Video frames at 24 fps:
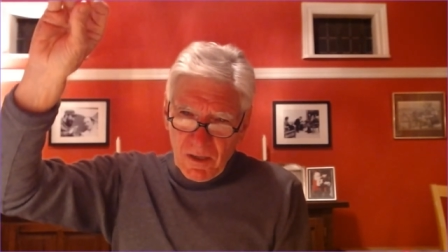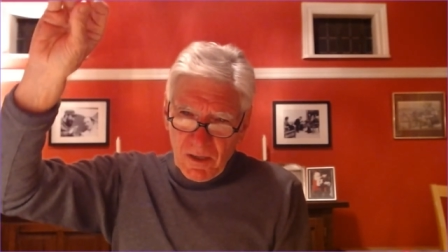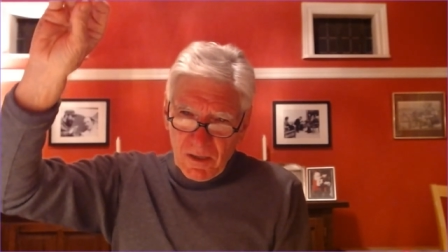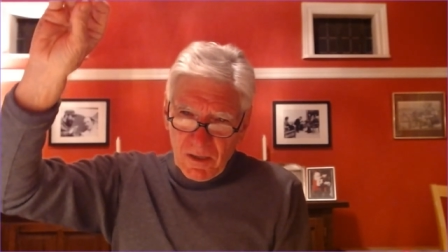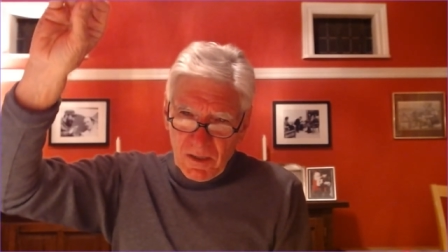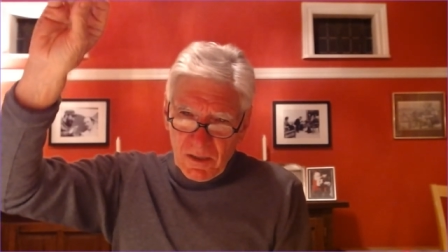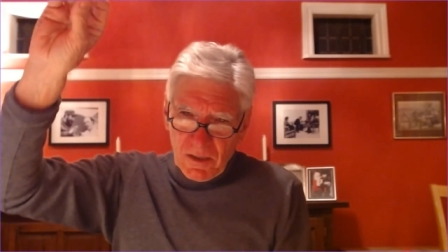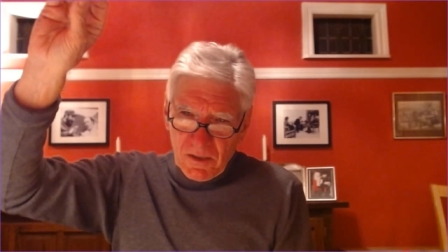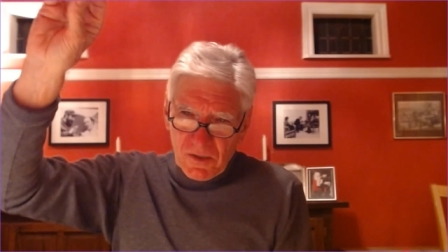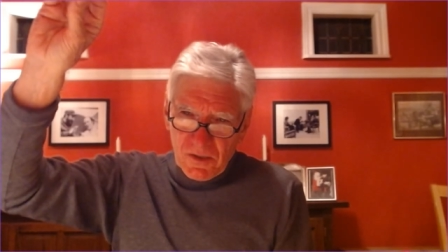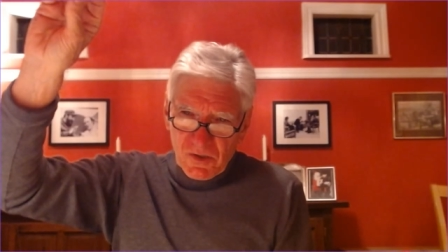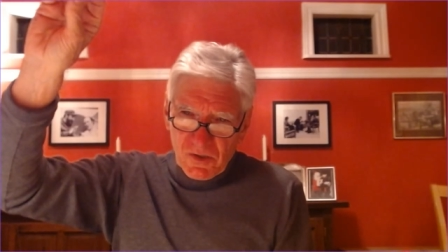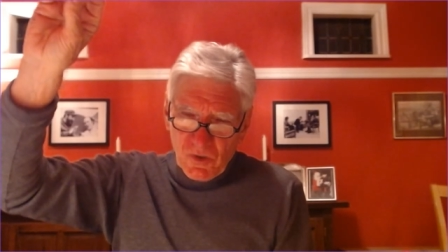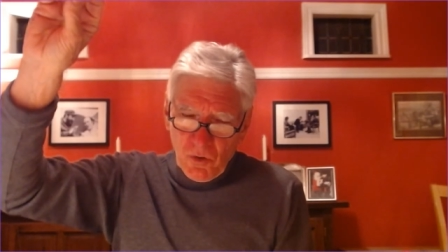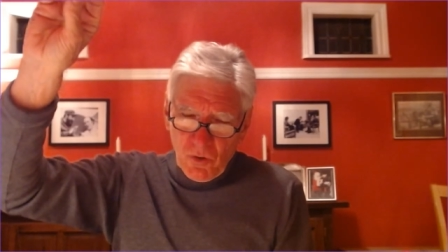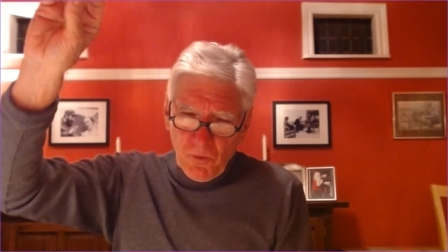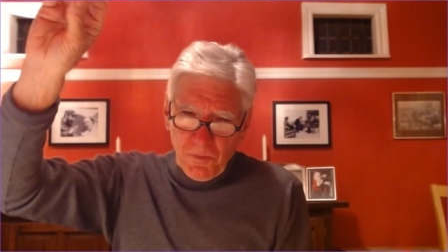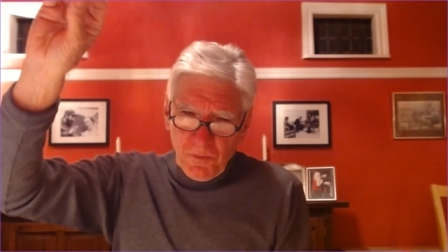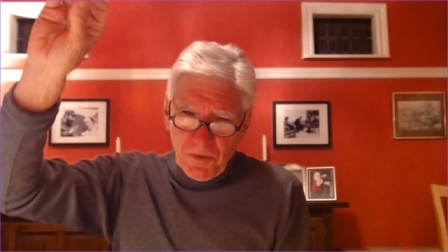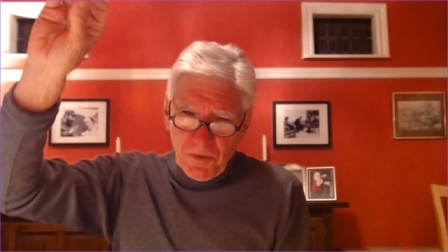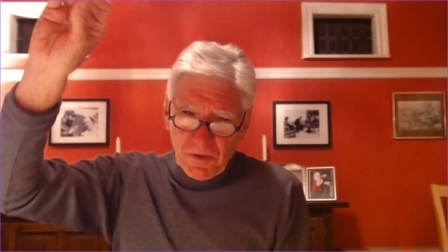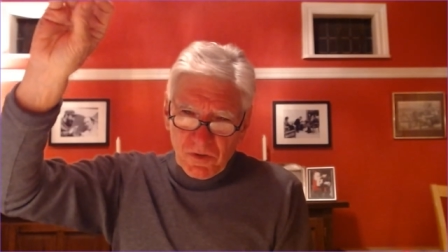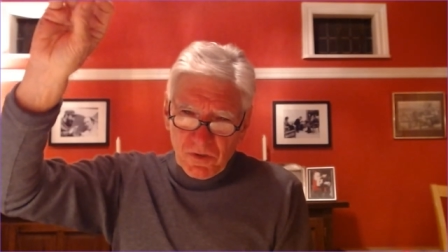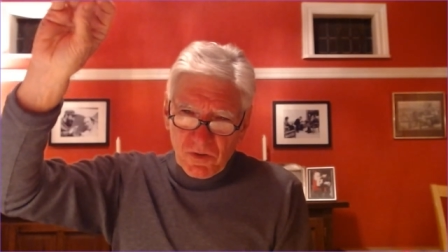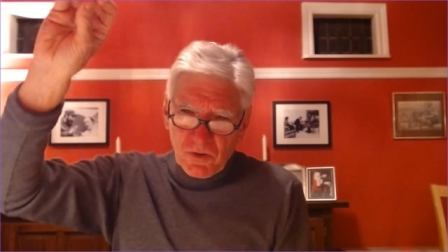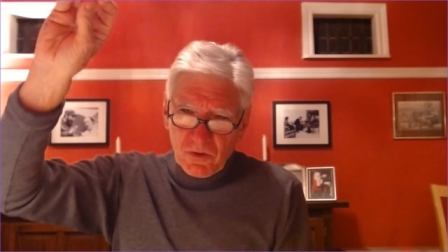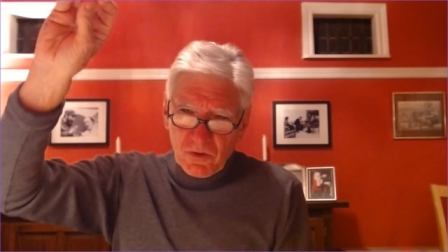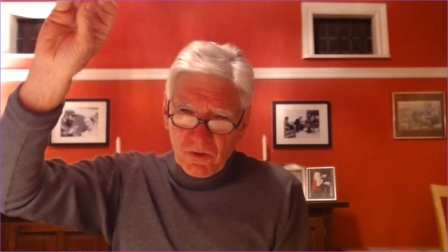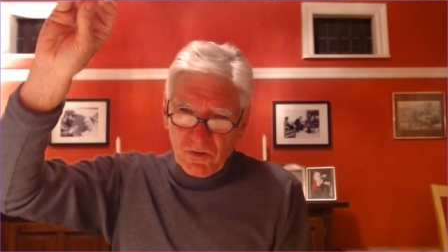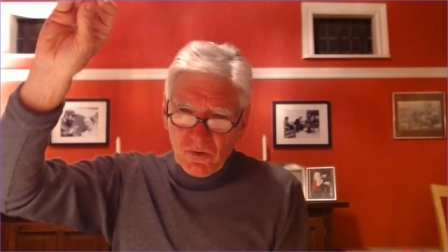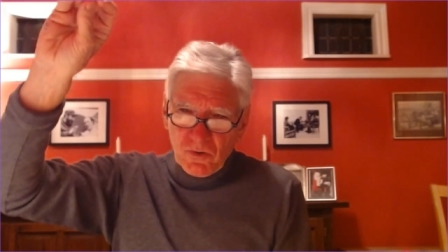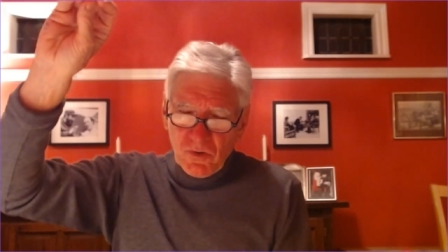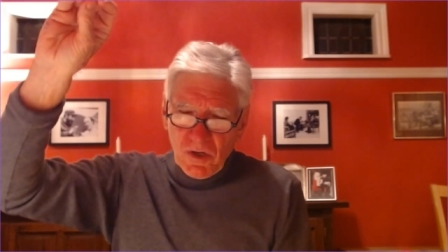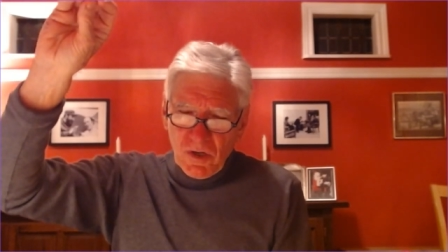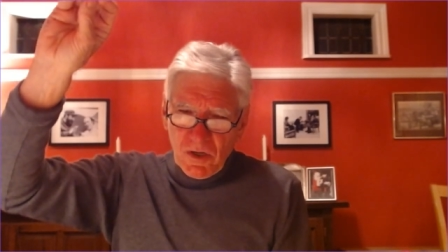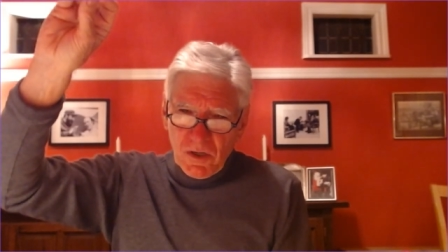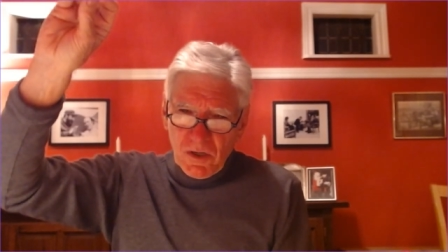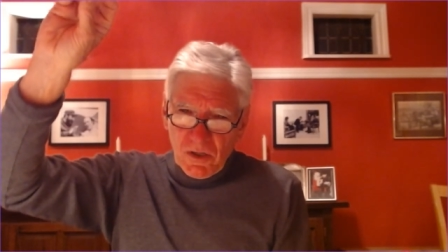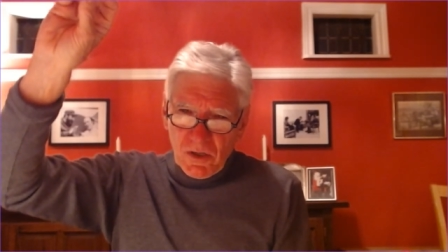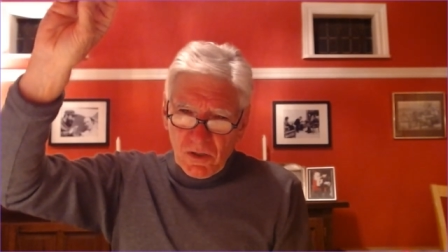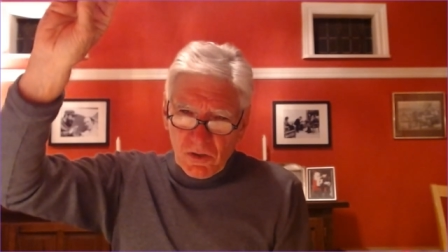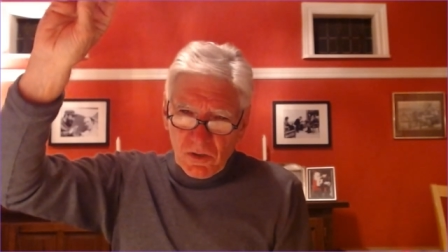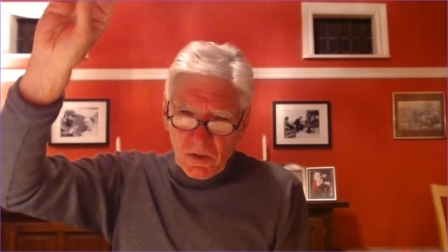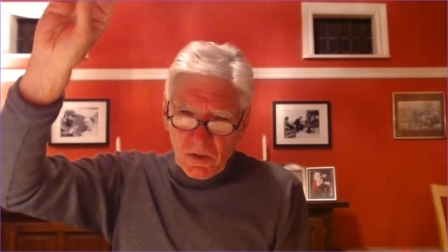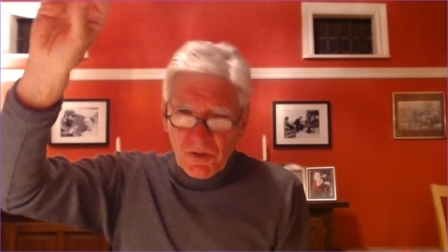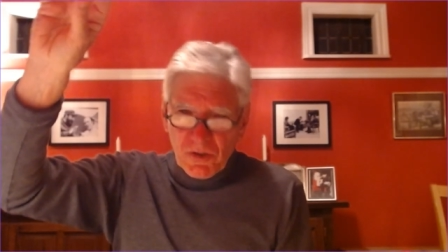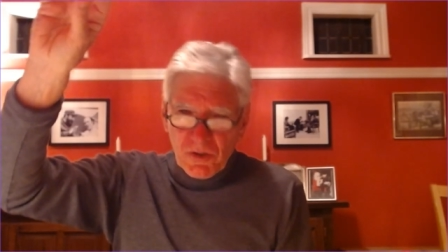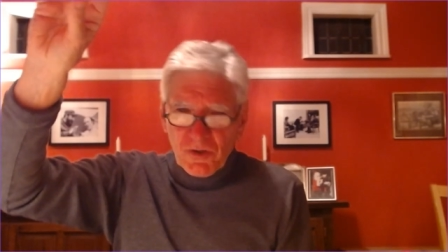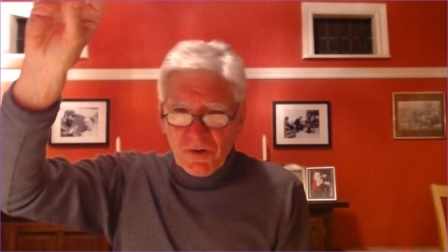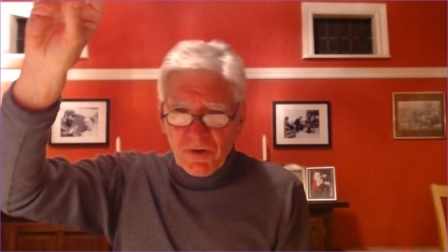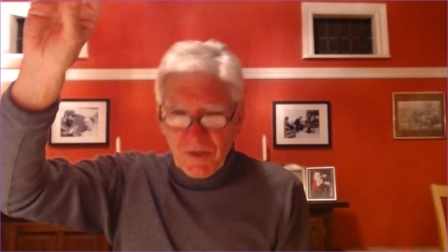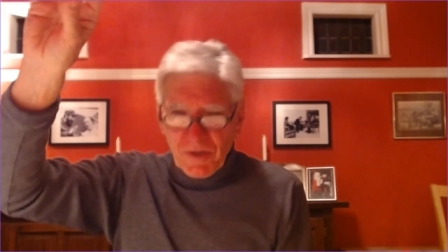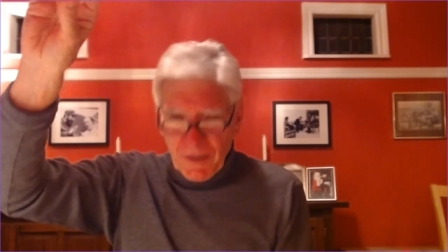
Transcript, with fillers: it is open to learning